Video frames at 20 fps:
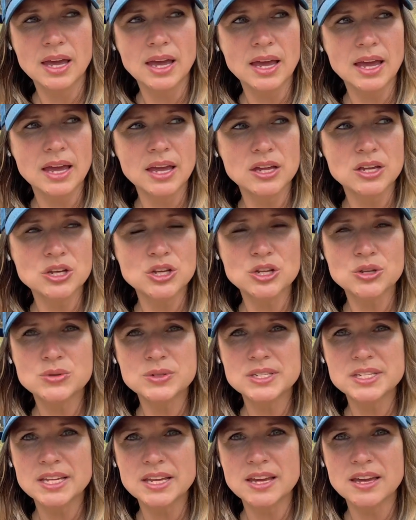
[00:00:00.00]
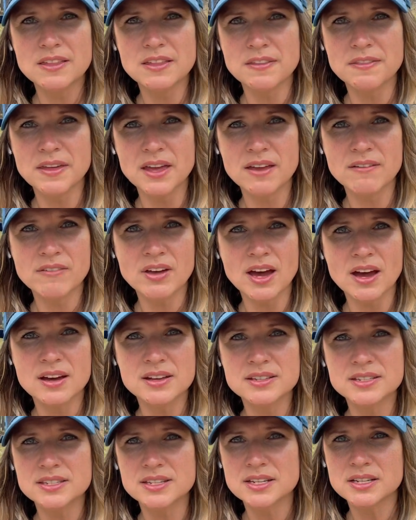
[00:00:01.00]
and you see that they've got
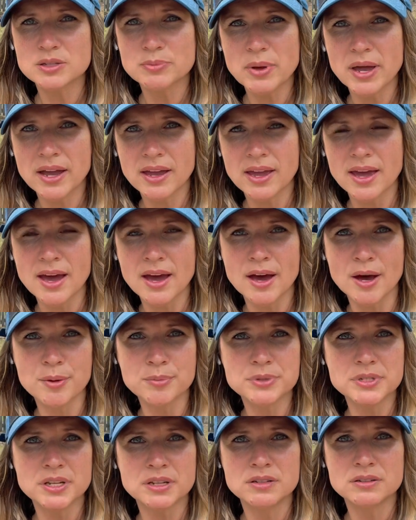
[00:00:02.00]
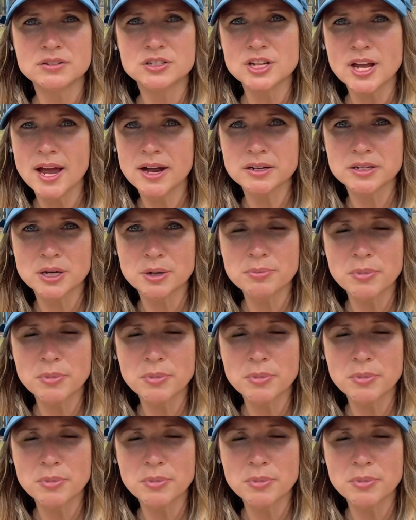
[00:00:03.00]
six pack abs and jacked up